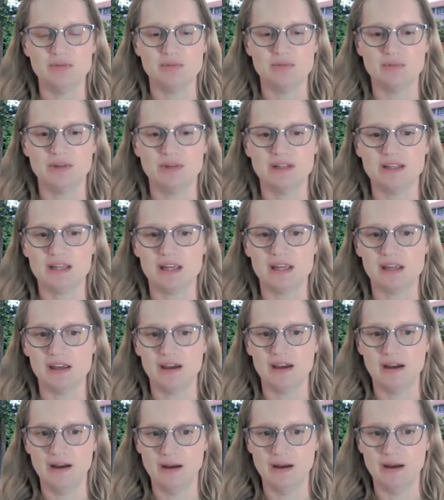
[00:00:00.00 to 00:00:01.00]

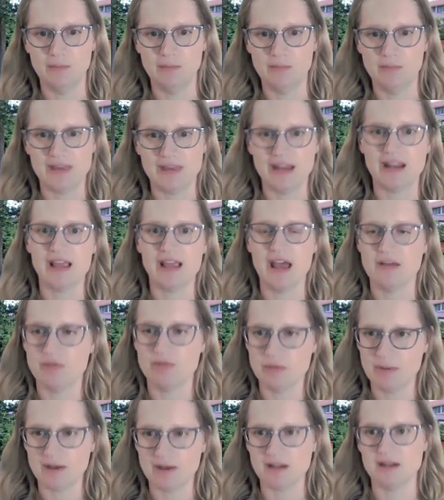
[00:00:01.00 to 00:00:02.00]
really getting
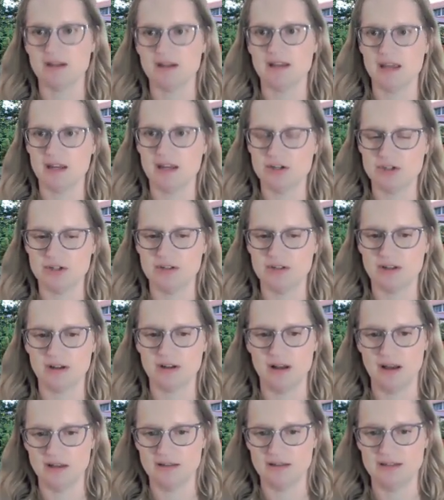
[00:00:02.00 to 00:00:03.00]
everybody engaged in the
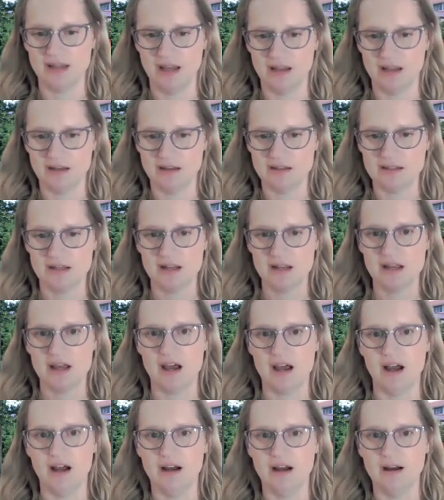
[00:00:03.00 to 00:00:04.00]
content,
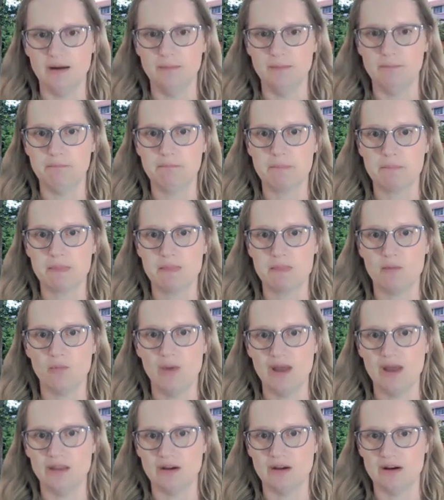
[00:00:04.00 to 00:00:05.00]

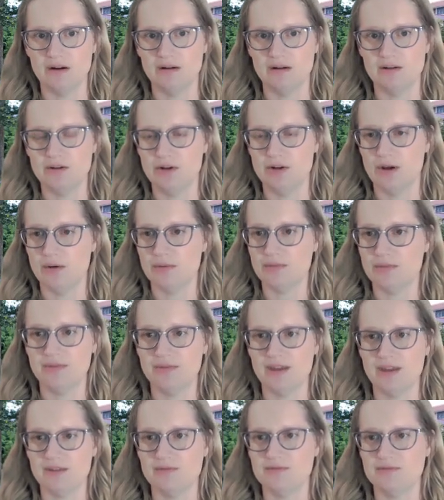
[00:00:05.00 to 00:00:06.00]
whether, you know,
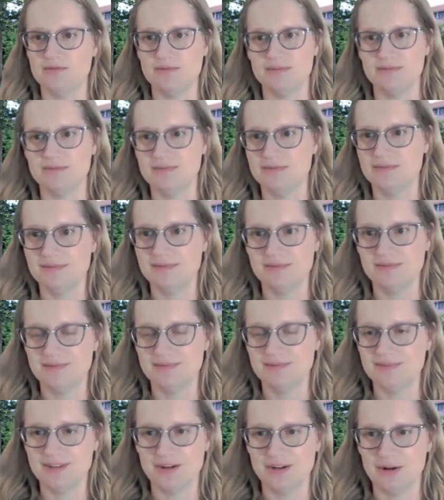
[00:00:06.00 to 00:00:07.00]
if
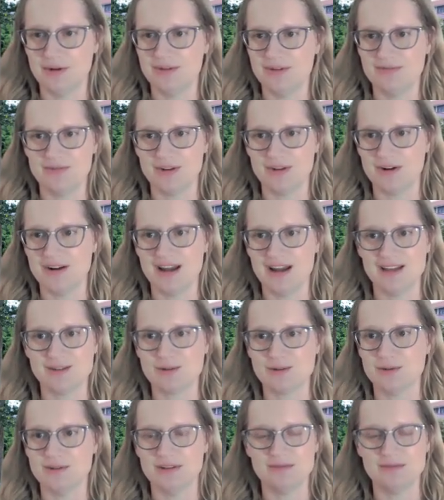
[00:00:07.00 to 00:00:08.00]
they're in high
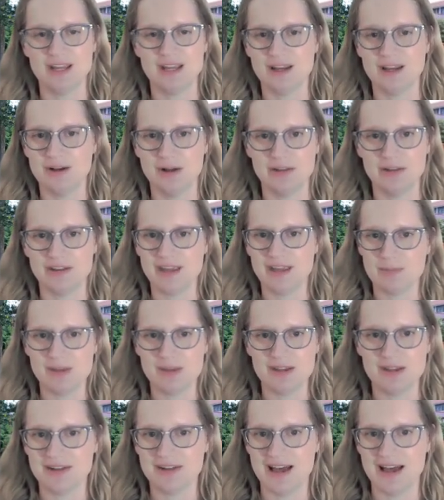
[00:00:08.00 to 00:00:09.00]
school and they've taken all
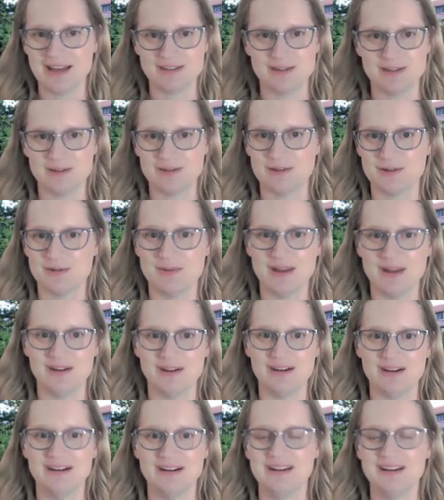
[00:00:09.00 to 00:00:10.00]
the AP classes, or
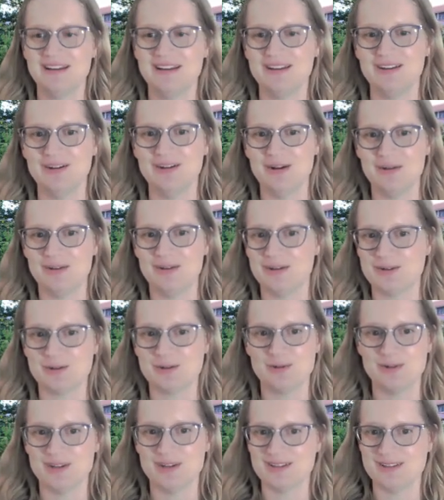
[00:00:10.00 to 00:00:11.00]
whether, you know, their
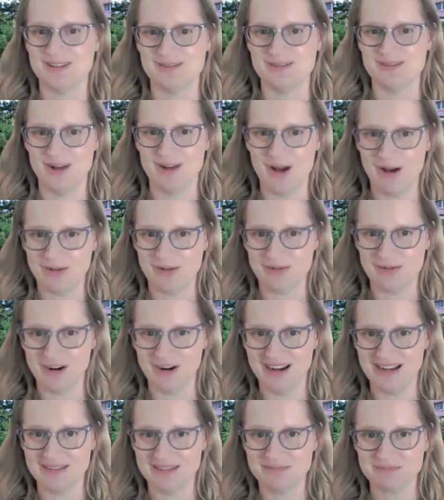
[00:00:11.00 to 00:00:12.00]
school doesn't even offer
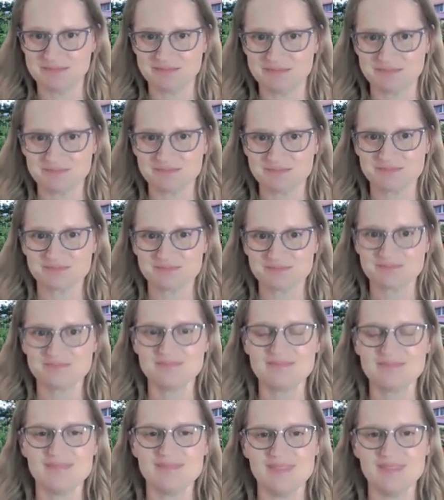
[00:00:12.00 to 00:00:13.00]
it.
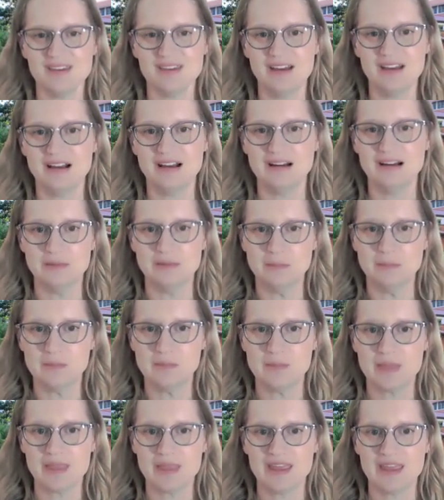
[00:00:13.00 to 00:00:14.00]

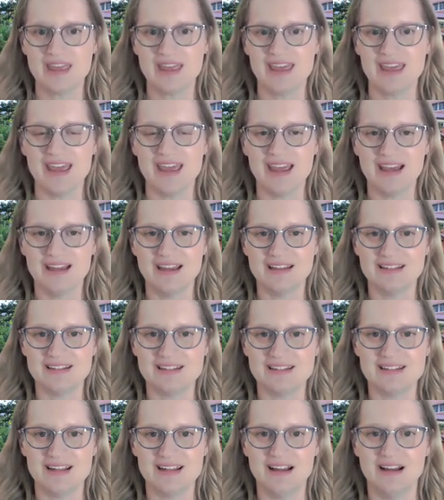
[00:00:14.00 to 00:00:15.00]

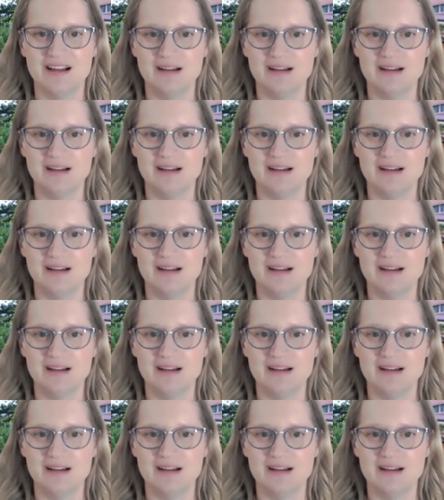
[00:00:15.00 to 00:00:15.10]
And